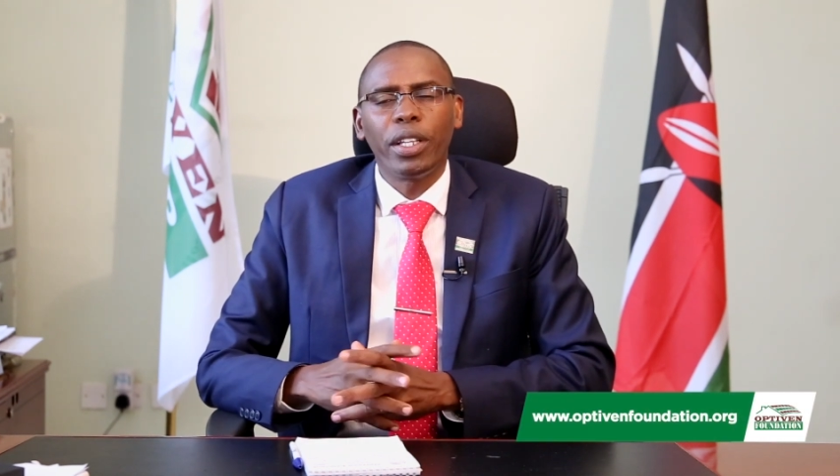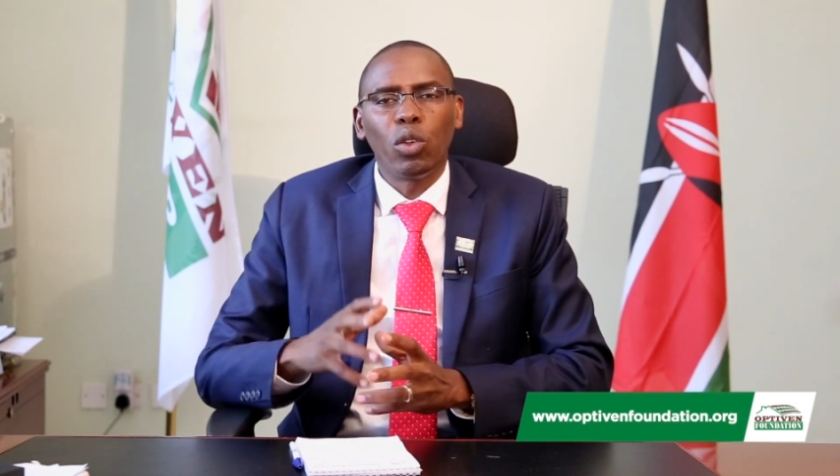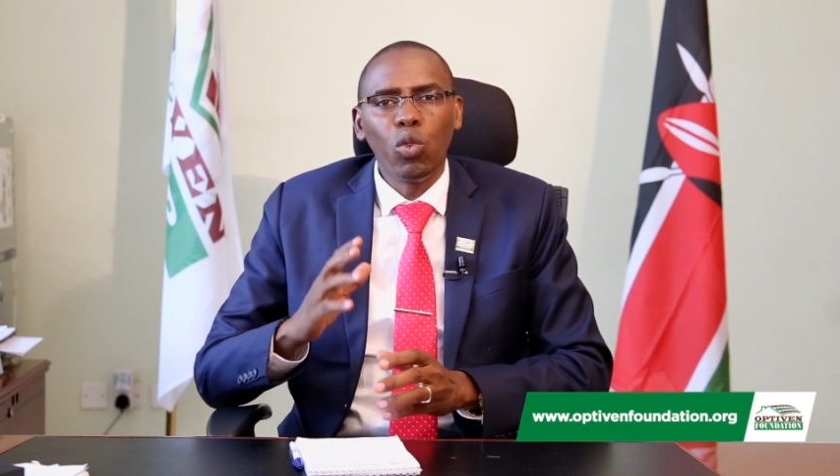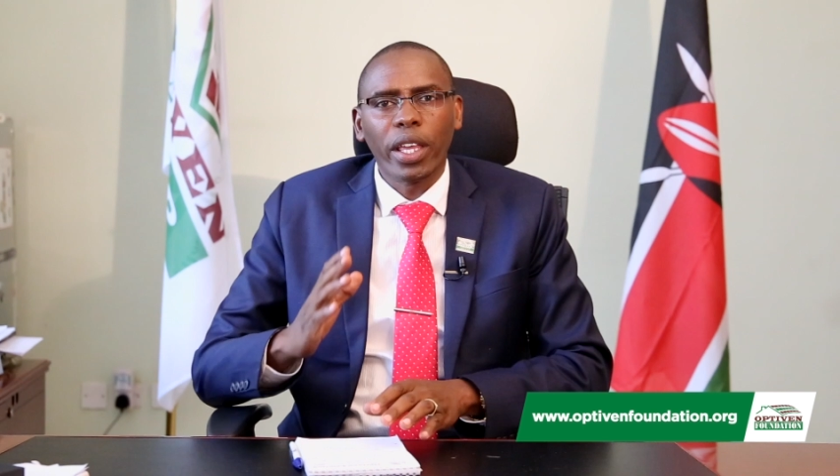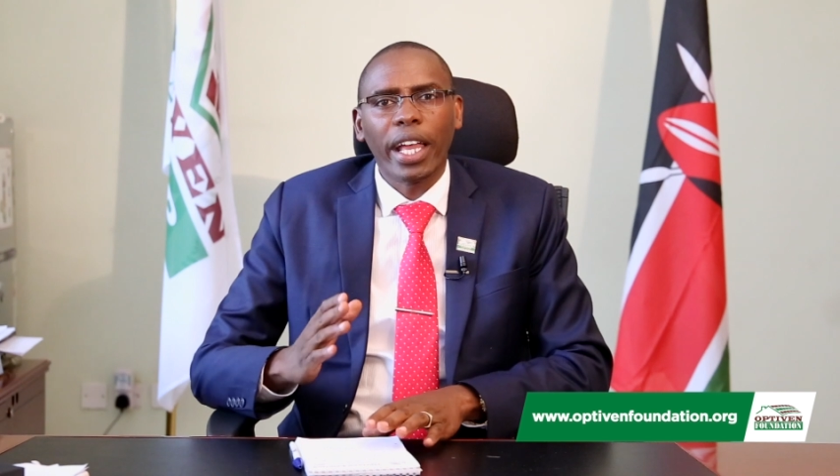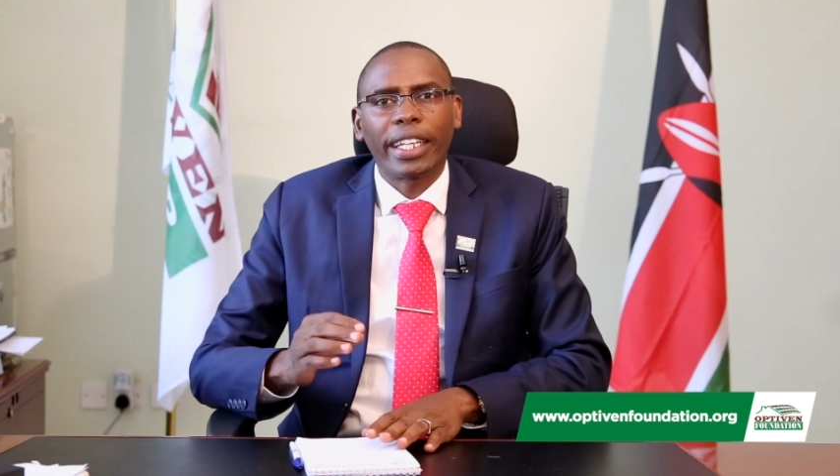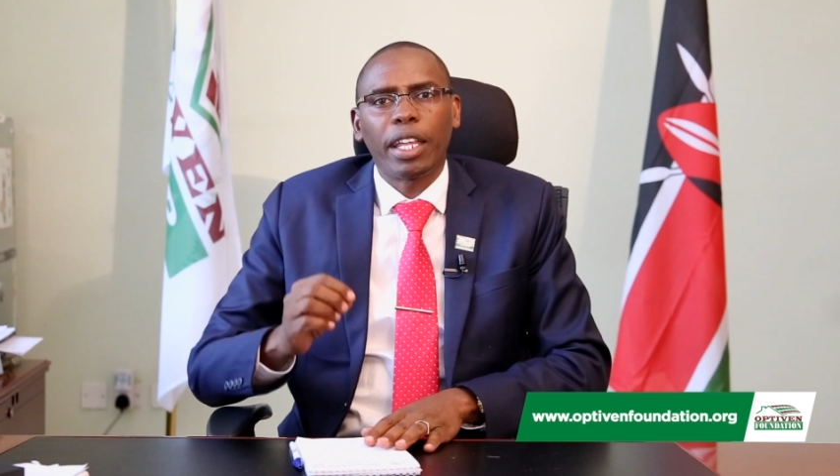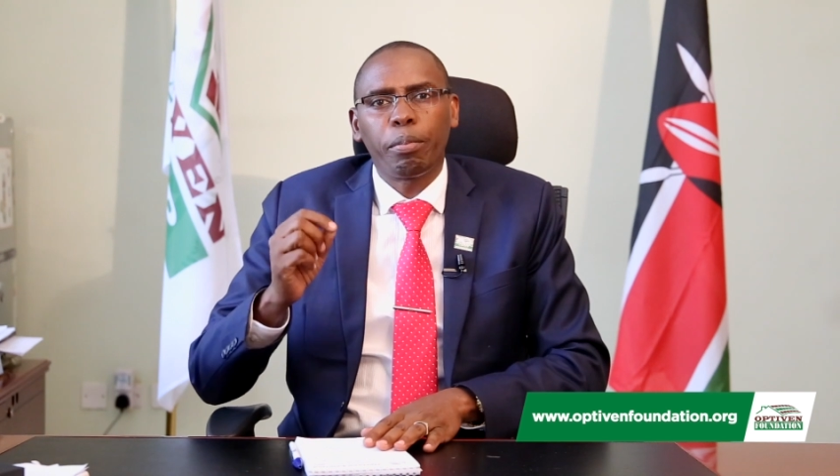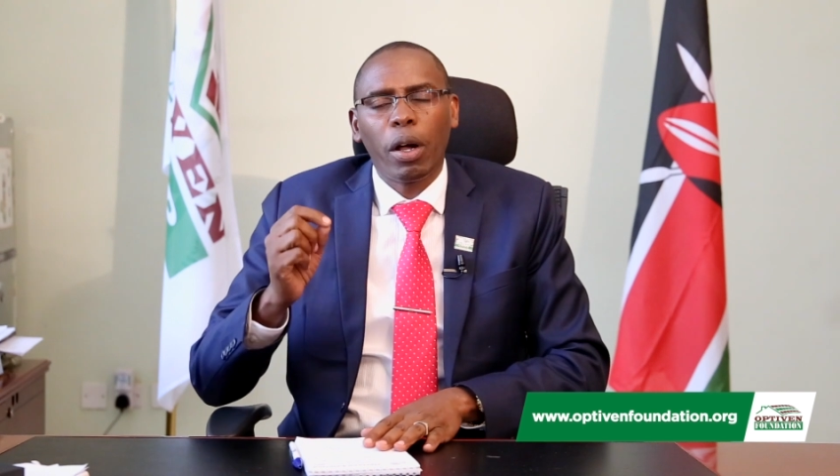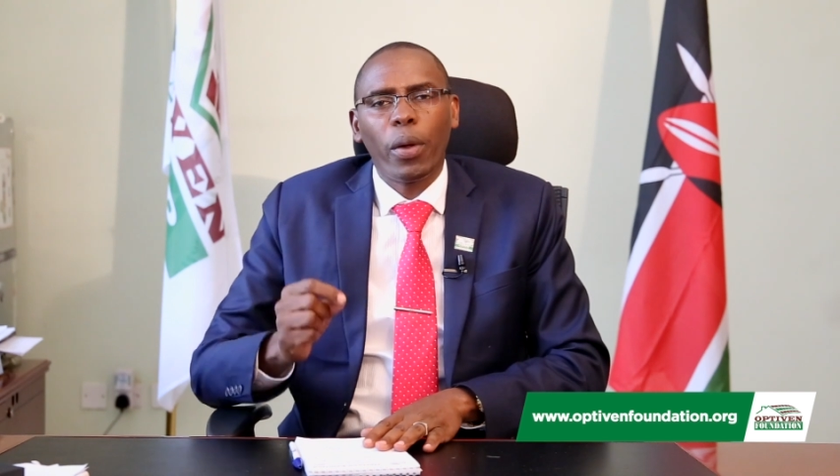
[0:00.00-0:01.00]
been looking at
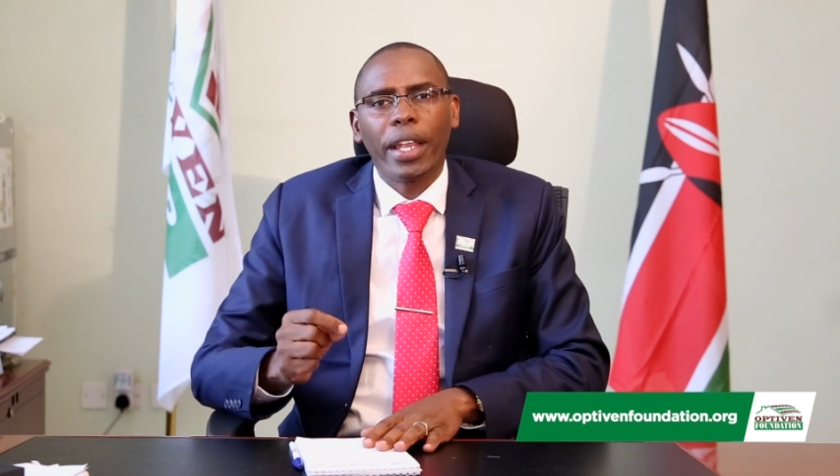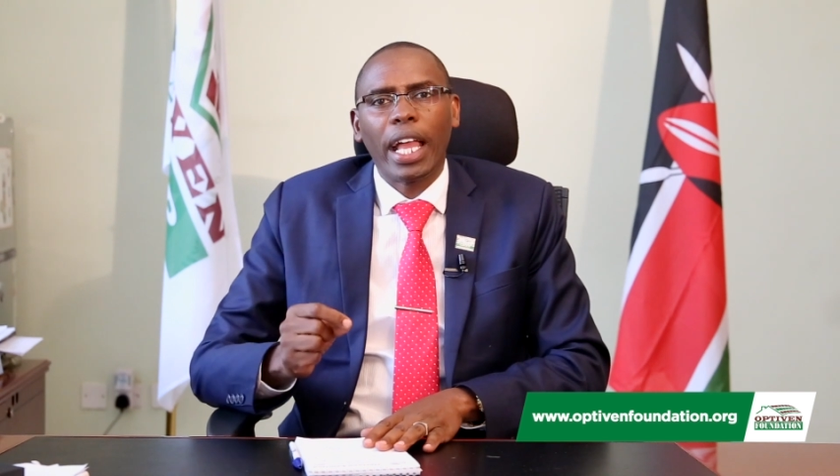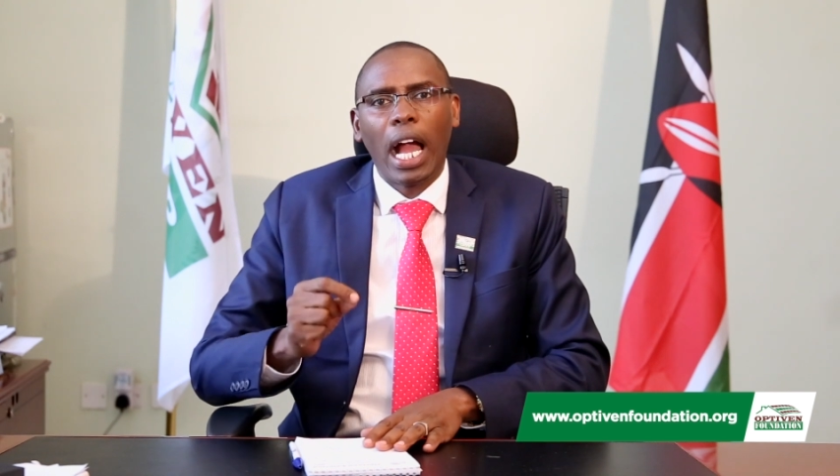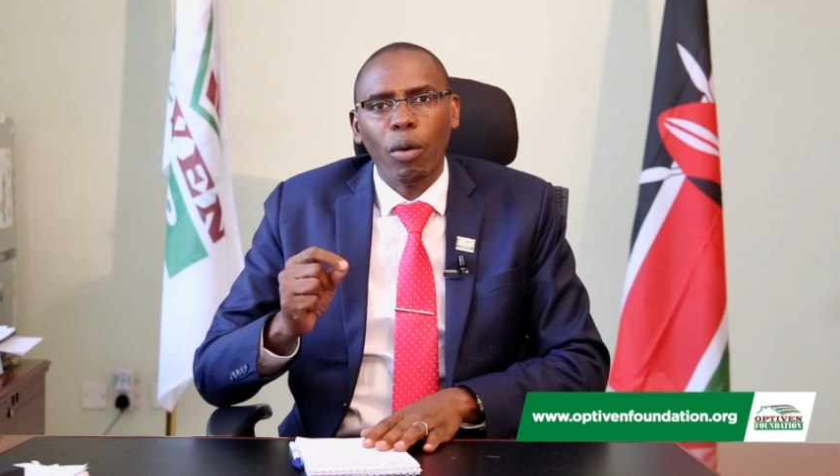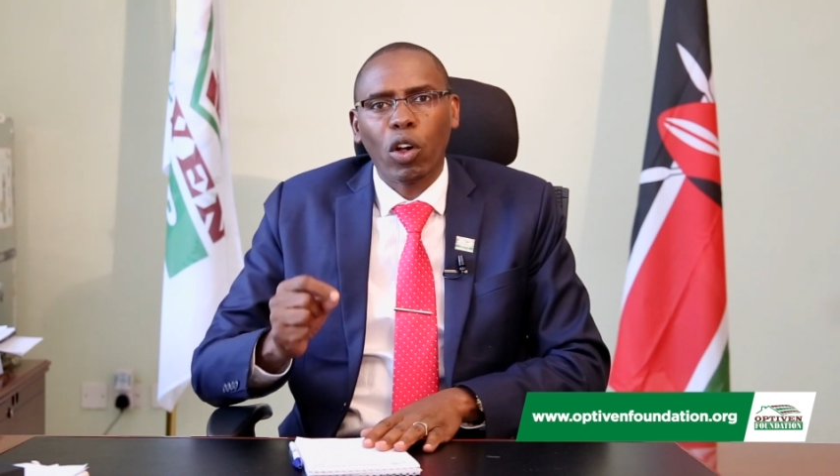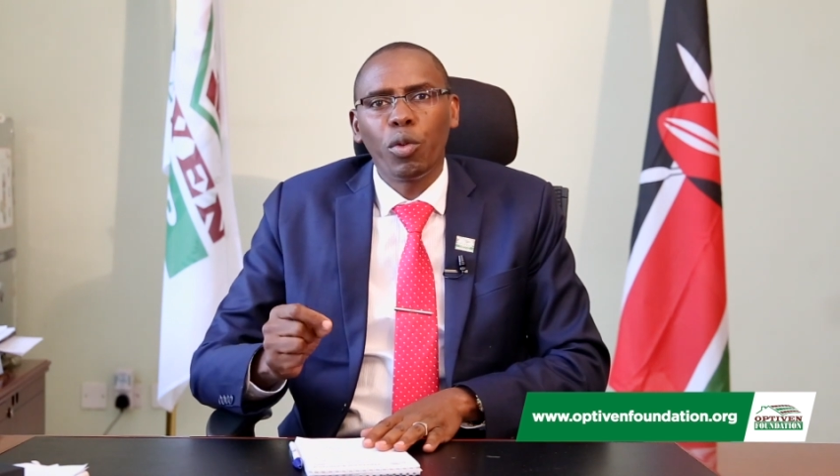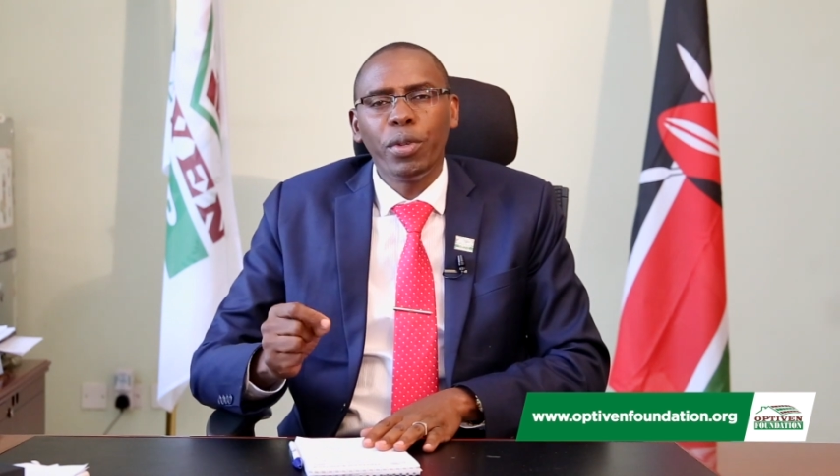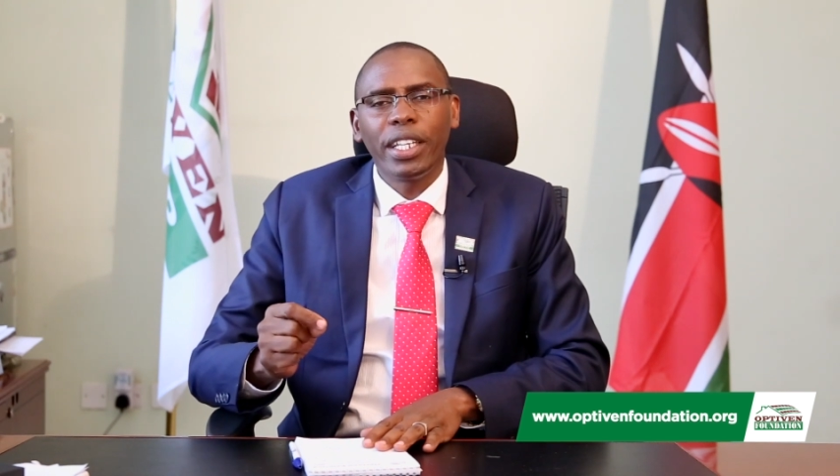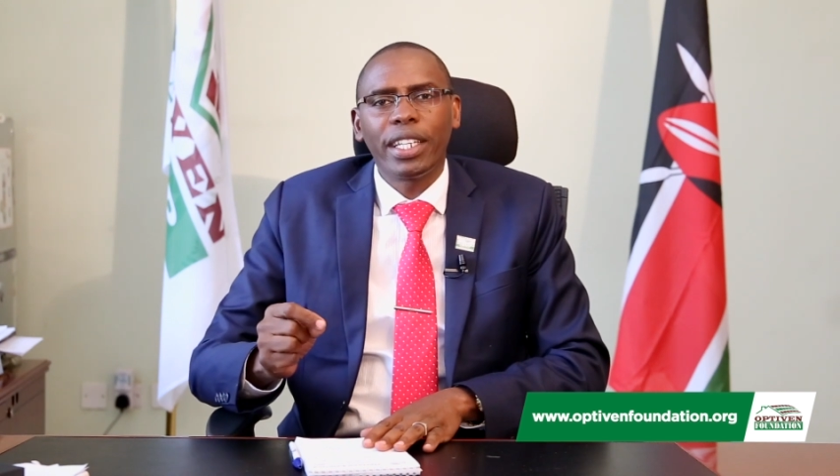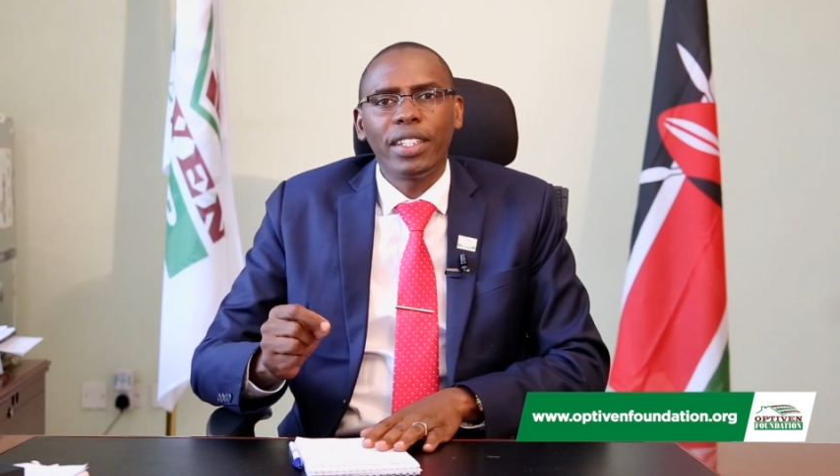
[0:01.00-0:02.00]
empowering our
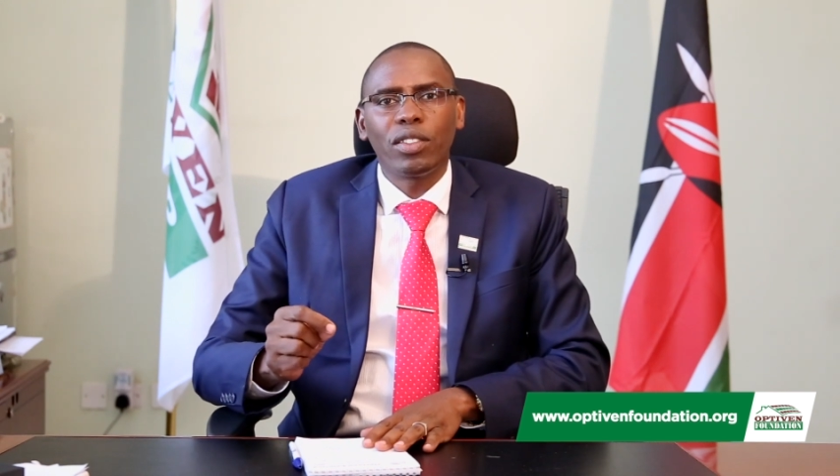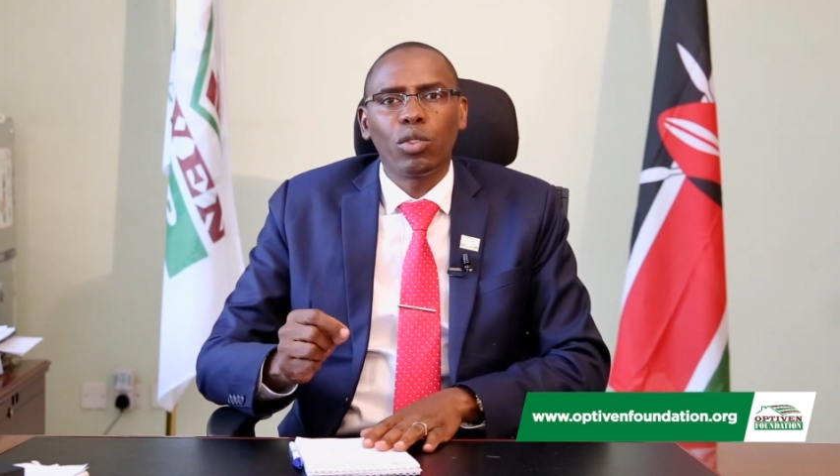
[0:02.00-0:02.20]
communities